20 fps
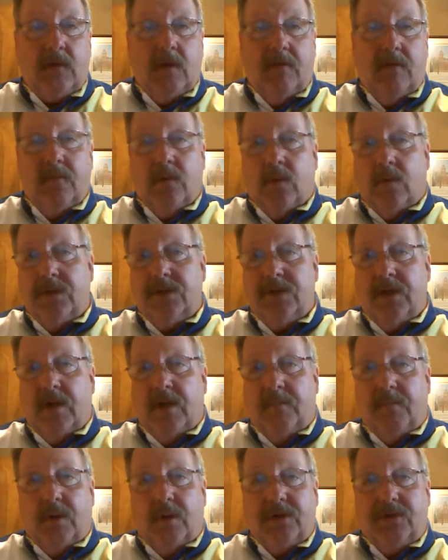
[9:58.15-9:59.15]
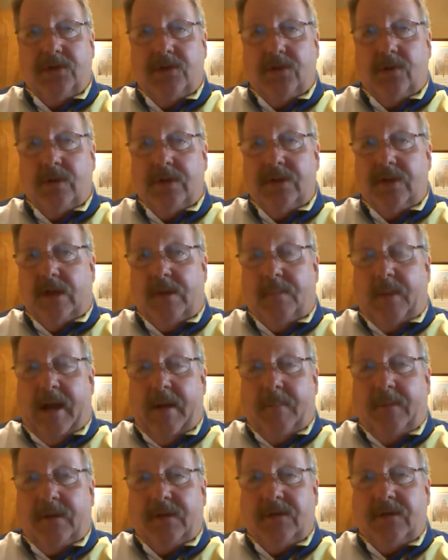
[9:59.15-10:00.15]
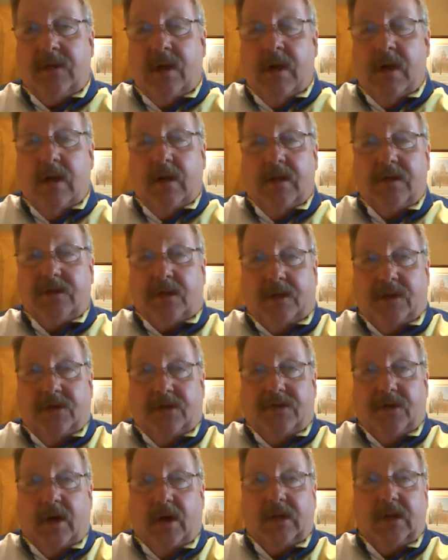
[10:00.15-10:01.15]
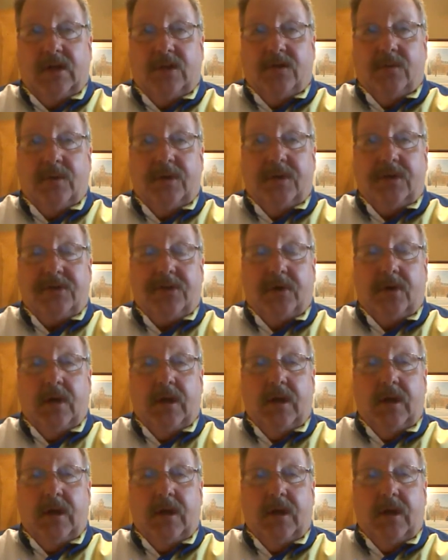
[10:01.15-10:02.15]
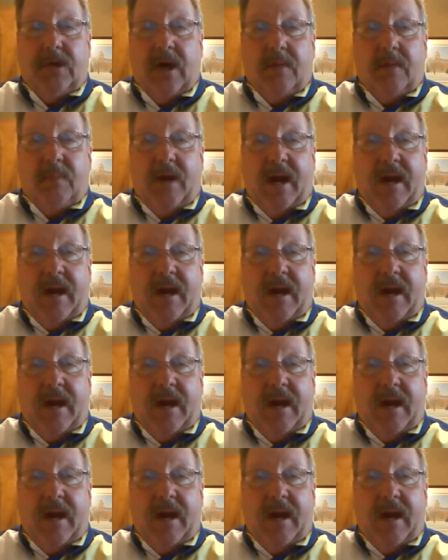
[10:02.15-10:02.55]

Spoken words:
Of course, now the brochures and the pamphlets, let's say you're talking to an attorney and he's got